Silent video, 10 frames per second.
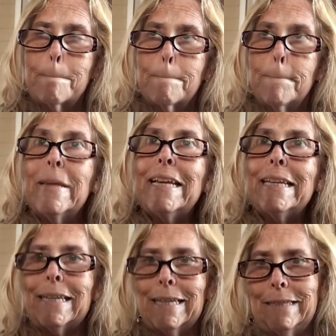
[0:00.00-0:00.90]

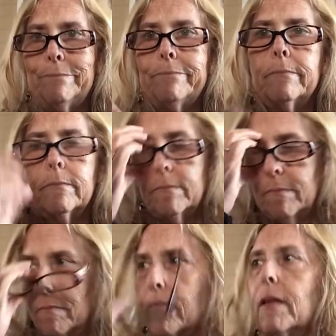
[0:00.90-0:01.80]
Meaning,
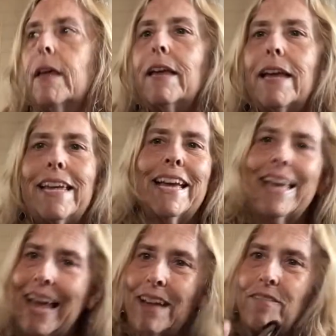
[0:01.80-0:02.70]
you
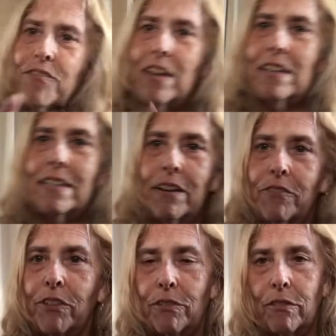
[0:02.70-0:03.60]
can't fix
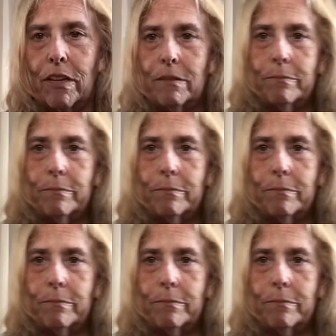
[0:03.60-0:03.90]
everything.